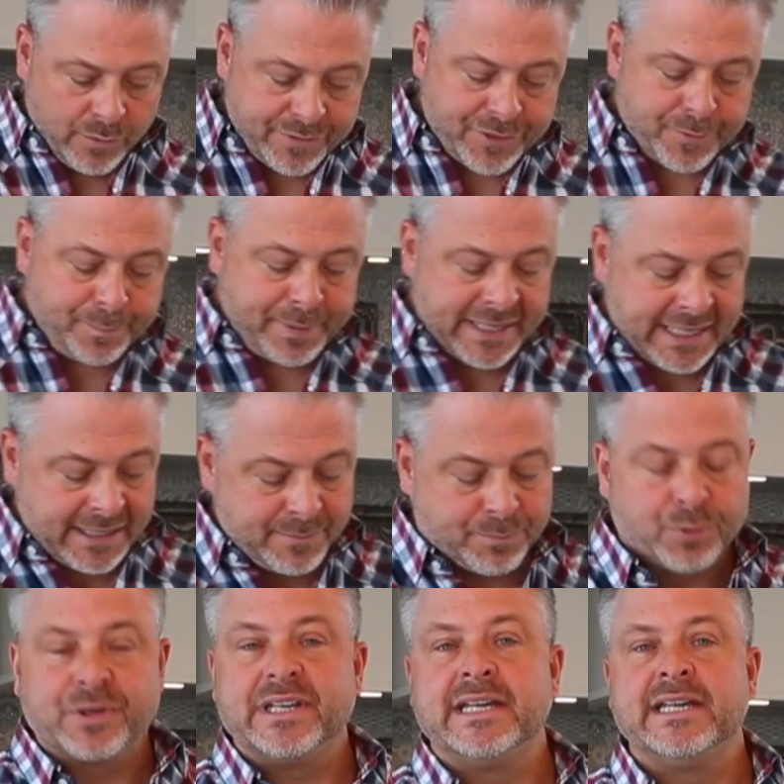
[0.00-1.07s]
With the pan
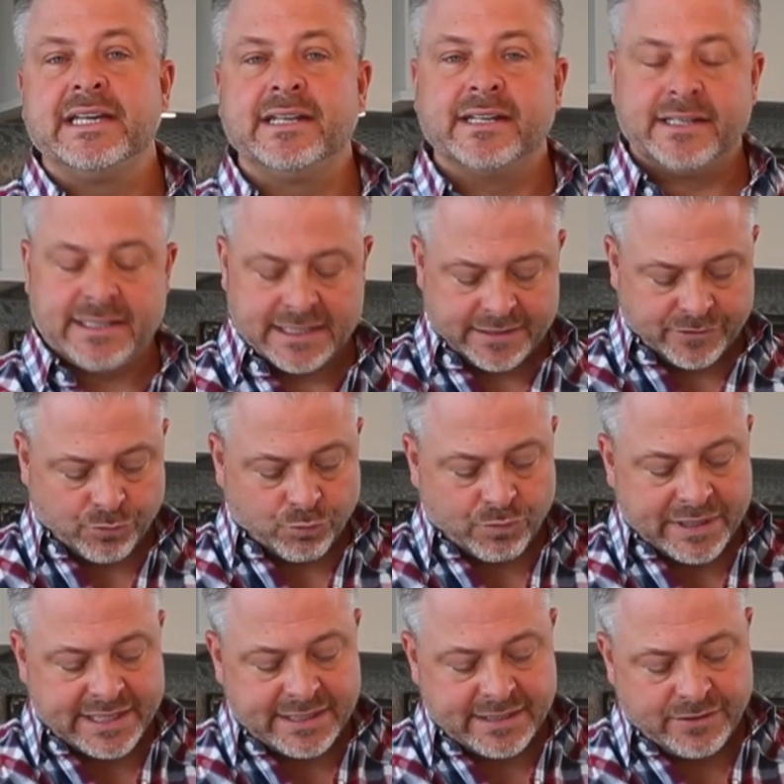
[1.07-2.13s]
preheated, it's
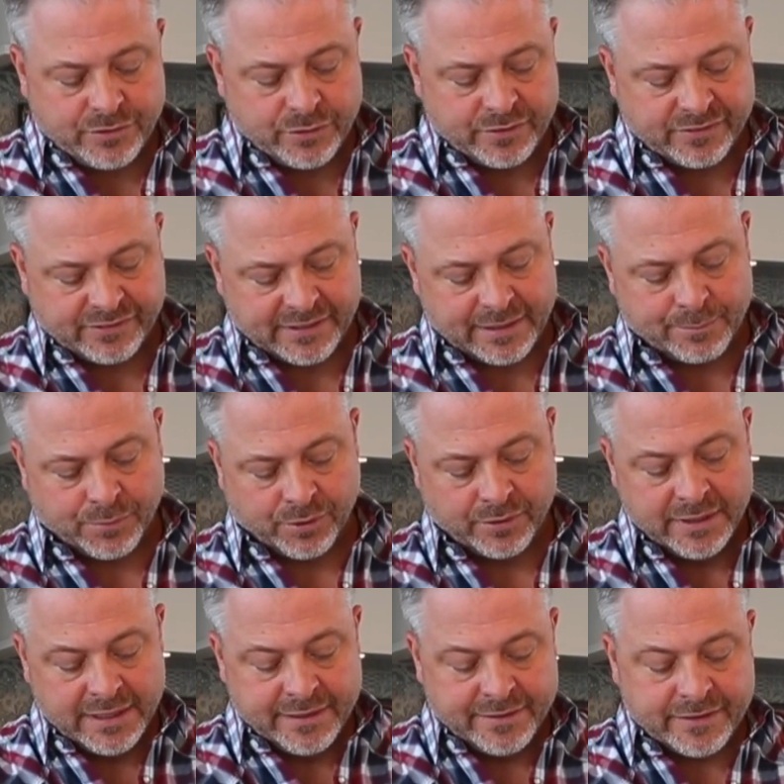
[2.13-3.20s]
ready to assemble
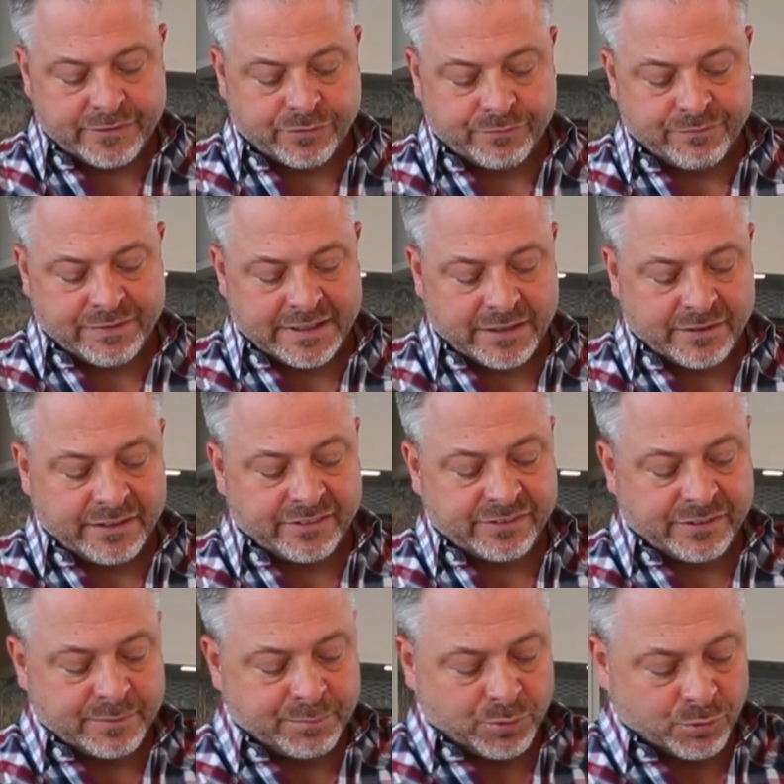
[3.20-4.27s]
this very
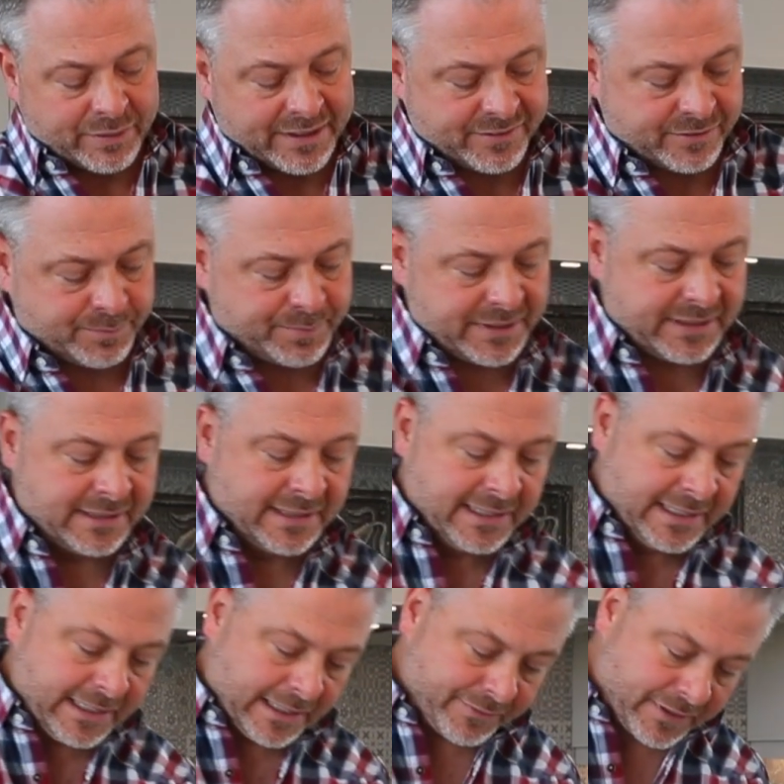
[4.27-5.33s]
simple recipe.
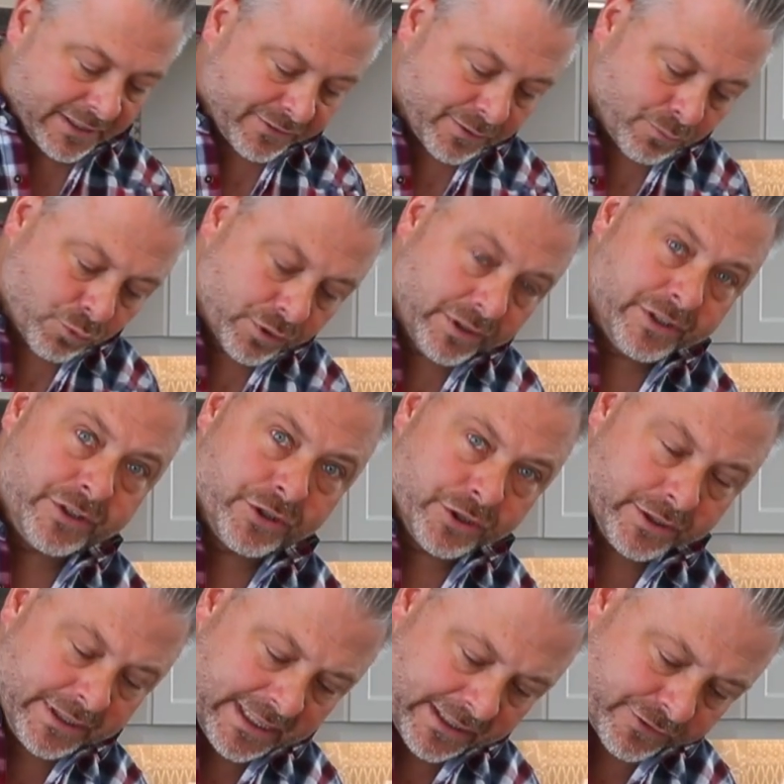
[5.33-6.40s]
I've got some really
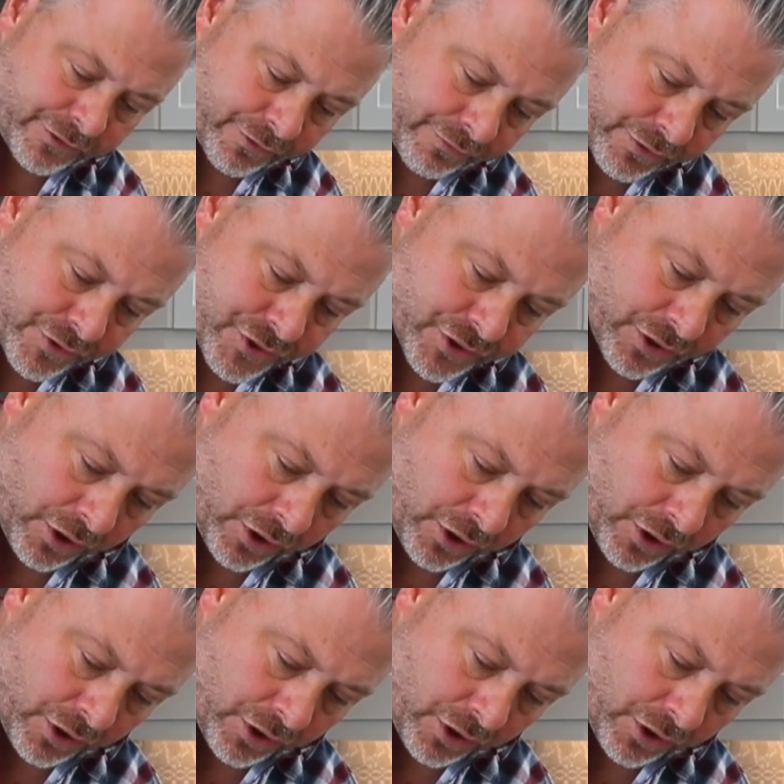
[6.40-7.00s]
good extra virgin